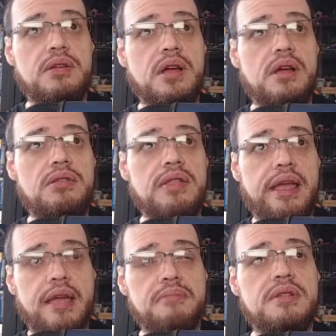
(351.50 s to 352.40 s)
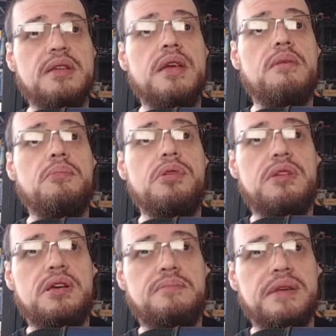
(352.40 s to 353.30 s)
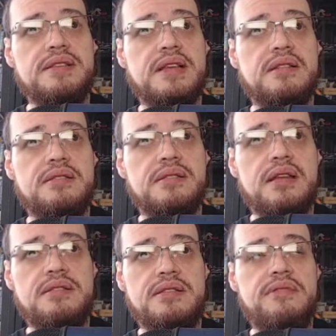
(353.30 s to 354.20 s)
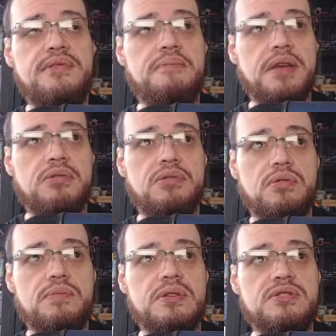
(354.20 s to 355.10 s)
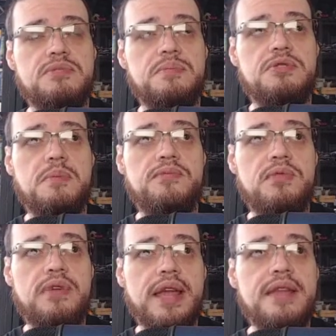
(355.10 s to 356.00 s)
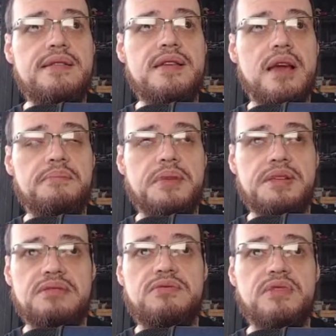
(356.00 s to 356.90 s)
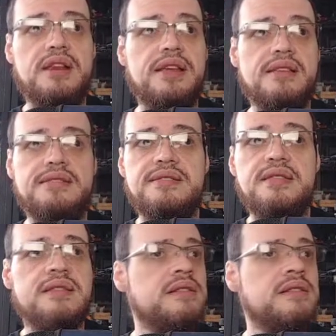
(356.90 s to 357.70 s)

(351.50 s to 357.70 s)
unnamed Portland-based Antifa bail group was responsible for aiding Hampe's release.